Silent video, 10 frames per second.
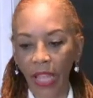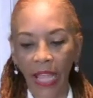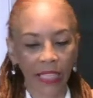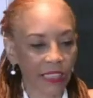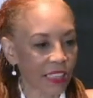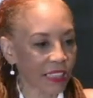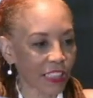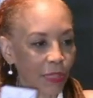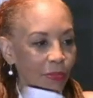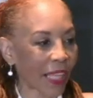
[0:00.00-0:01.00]
and it just
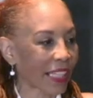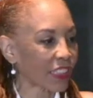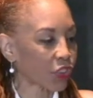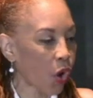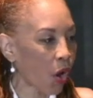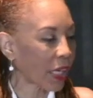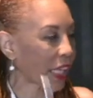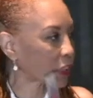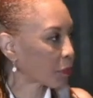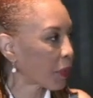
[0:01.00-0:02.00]
seems like his heart
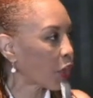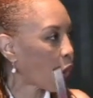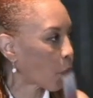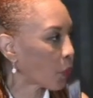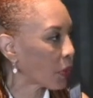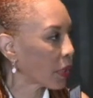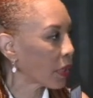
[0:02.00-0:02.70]
has been hurt.